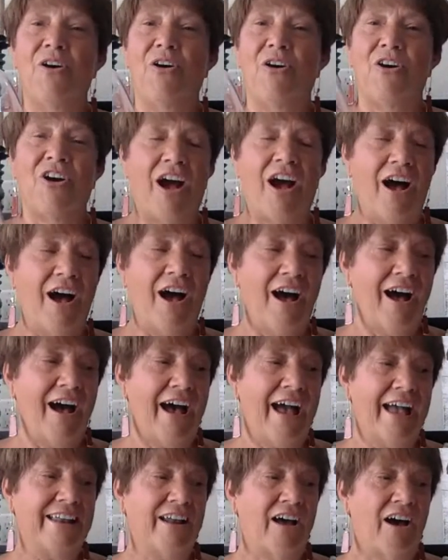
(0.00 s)
or
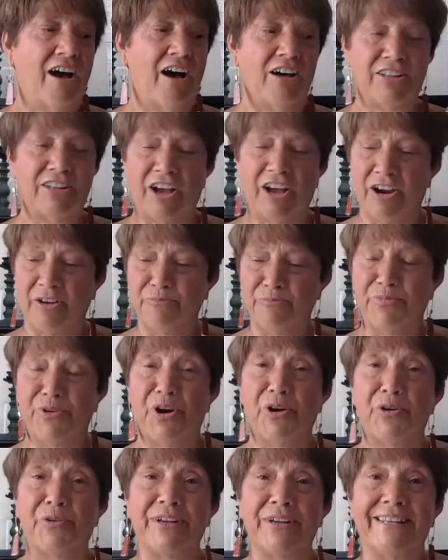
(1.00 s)
hide all our
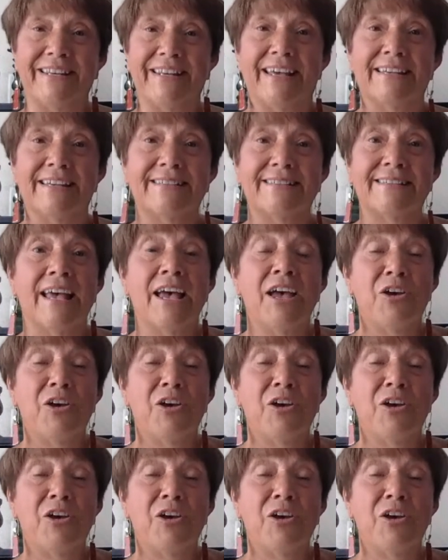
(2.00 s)
brokenness,